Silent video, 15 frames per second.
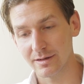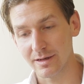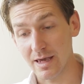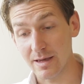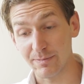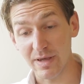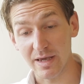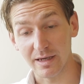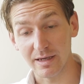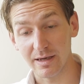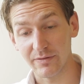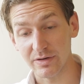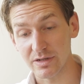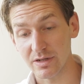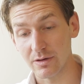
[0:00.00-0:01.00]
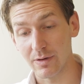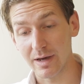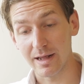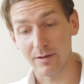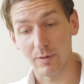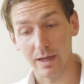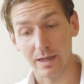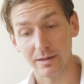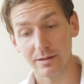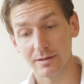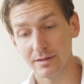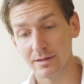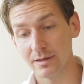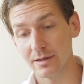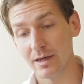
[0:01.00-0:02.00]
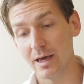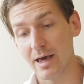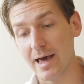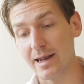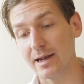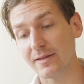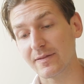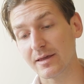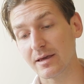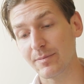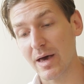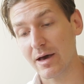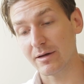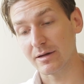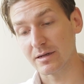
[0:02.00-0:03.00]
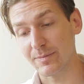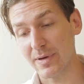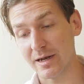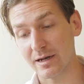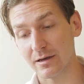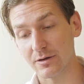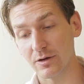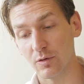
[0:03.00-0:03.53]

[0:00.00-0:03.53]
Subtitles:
it being given to you anyway, and nothing about it depending on